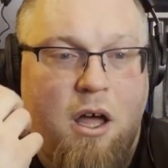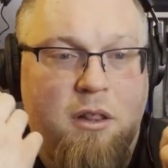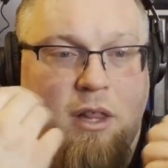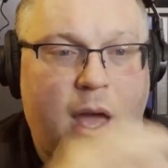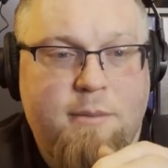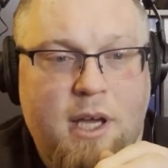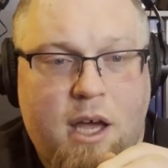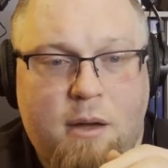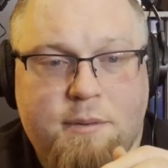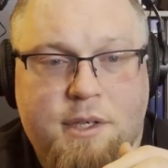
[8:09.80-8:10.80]

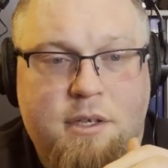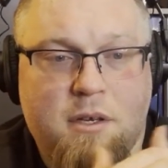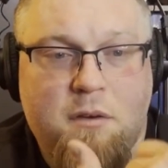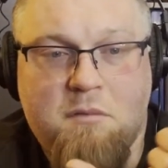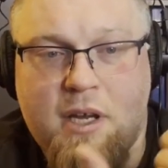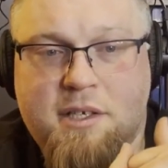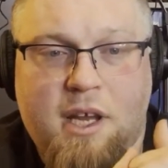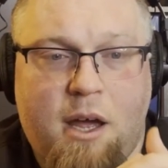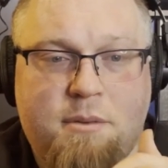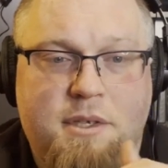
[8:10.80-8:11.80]
laptops,
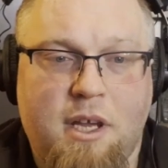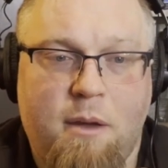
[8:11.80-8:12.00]
desktops,